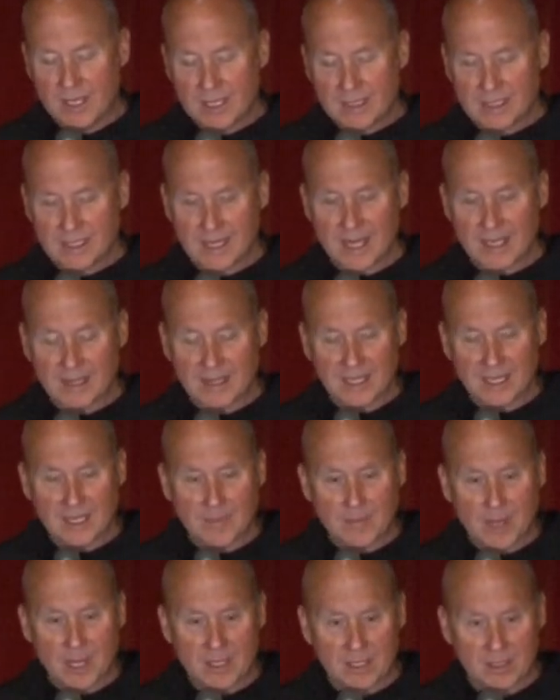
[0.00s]
to not think
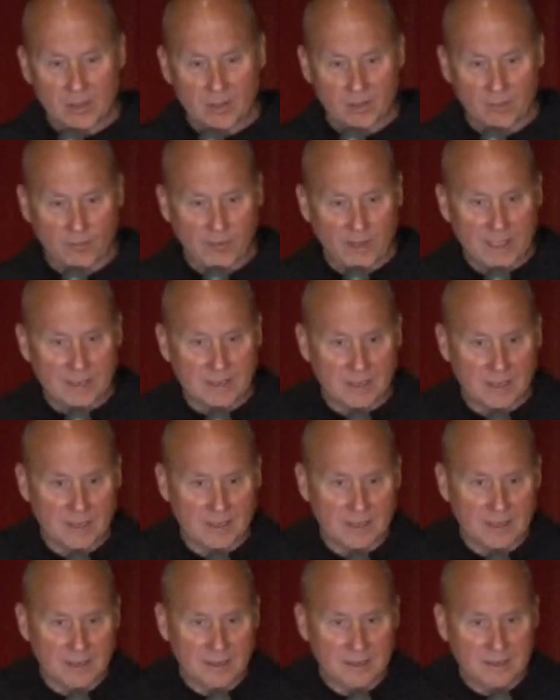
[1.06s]
about it or reflect on
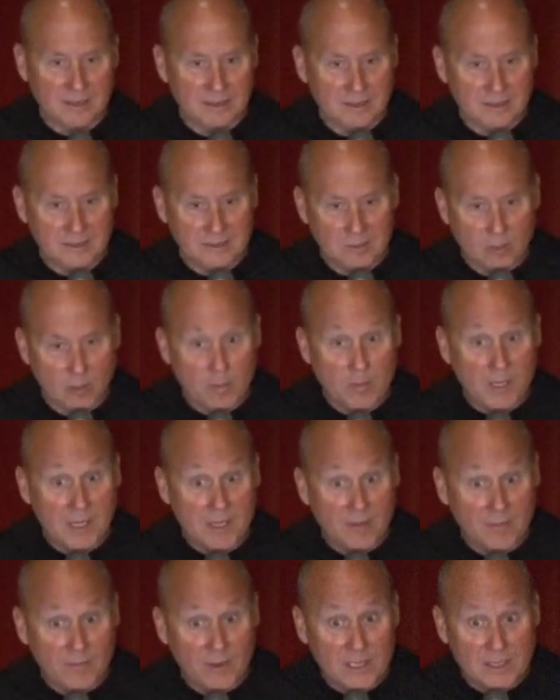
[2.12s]
it or be
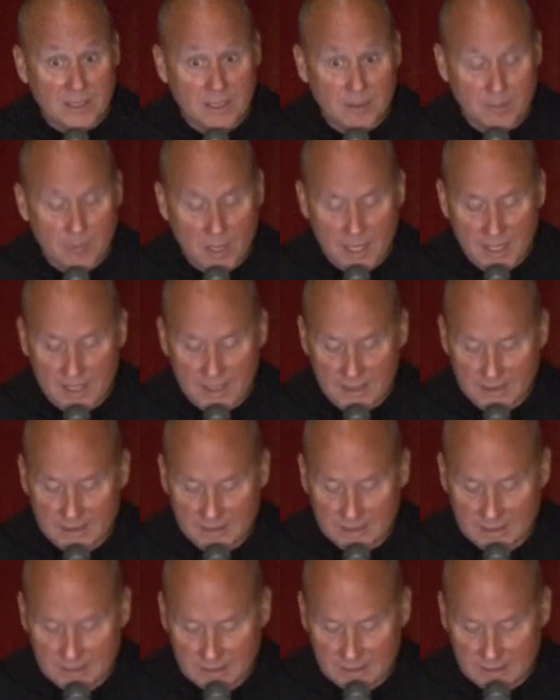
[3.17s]
convicted by it.